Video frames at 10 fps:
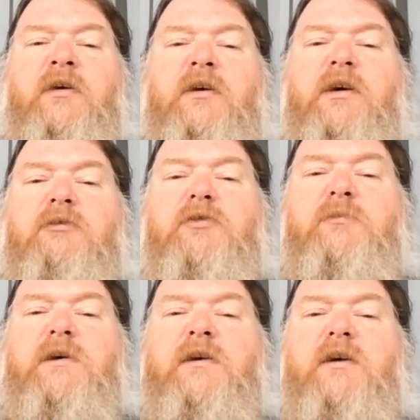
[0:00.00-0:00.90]
Come to
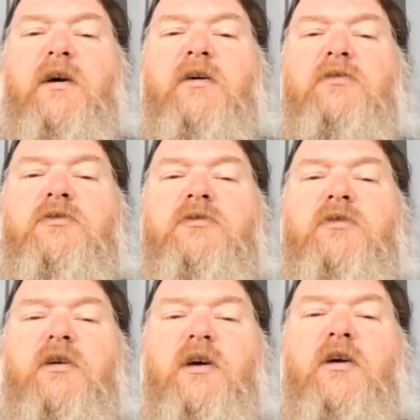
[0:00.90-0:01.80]
me, all you,
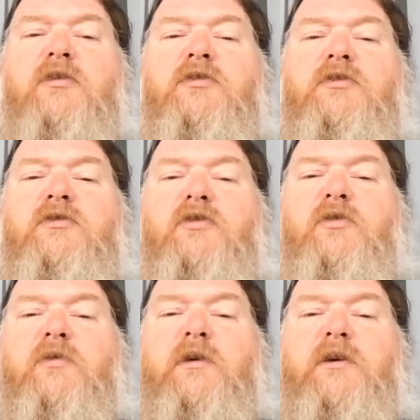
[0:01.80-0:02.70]
all you who are
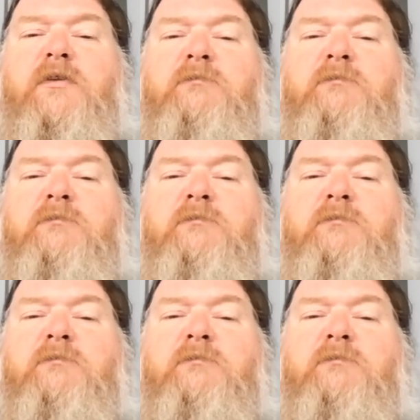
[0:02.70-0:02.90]
weary and